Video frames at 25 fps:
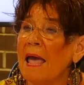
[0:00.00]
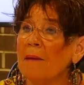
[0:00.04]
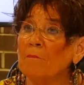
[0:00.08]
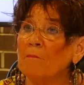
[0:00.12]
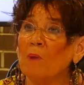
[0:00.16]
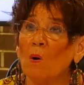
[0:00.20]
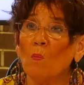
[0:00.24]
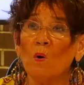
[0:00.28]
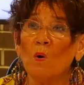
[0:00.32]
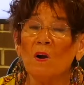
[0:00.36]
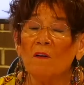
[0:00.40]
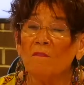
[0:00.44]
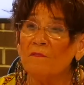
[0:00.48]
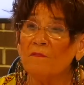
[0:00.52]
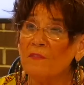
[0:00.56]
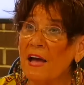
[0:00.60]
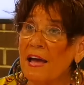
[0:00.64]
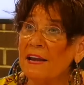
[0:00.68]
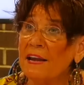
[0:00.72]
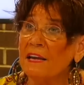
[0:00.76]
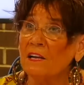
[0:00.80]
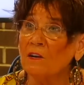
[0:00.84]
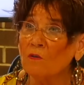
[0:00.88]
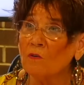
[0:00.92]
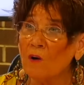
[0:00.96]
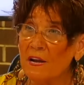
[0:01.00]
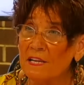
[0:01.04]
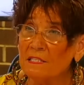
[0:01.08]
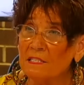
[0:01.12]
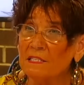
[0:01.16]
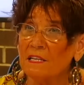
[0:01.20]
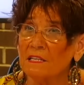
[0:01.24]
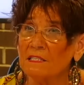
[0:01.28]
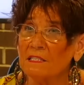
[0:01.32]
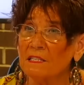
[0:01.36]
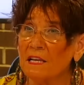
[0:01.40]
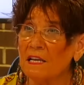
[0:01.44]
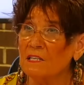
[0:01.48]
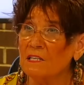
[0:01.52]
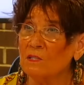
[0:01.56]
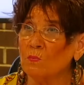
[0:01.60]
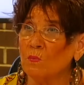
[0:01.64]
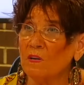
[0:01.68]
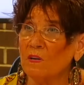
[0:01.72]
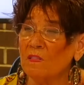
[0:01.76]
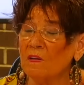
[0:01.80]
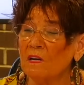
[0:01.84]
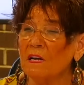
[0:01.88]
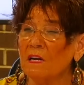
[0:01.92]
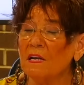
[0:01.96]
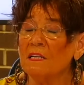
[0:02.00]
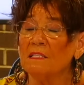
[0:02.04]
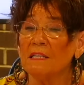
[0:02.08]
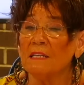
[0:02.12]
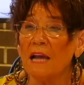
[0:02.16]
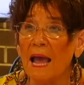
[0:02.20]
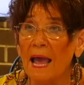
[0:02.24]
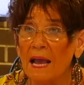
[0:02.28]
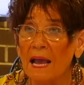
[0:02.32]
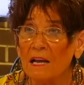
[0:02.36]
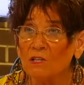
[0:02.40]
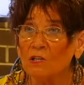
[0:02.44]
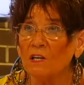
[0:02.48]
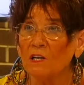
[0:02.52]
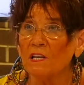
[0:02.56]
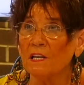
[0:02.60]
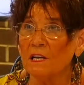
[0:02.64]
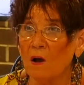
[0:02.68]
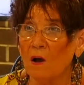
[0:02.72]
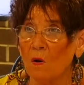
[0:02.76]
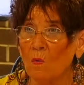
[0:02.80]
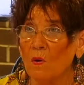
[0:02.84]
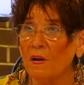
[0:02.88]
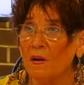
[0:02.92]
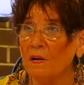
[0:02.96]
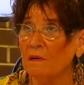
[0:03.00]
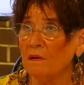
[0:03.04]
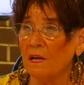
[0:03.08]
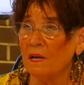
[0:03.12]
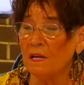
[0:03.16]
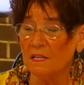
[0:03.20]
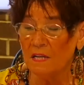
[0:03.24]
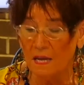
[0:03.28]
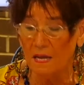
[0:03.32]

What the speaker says: but we're finding great success with it. It's actually doing